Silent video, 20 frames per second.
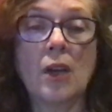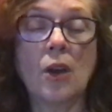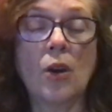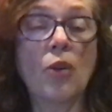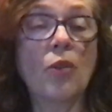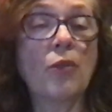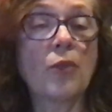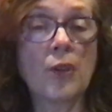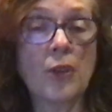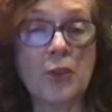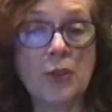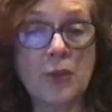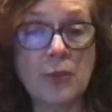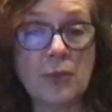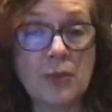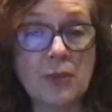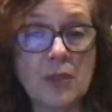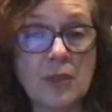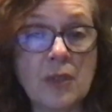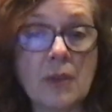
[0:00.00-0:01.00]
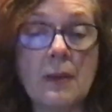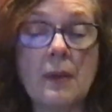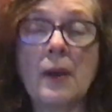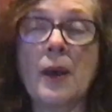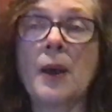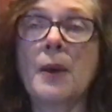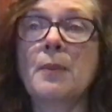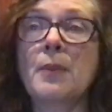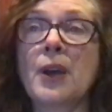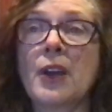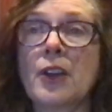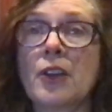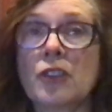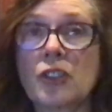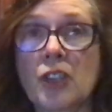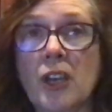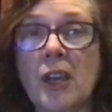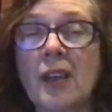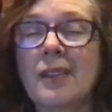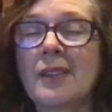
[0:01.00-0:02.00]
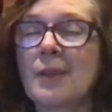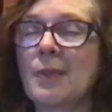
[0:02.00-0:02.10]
overuse um, by your child.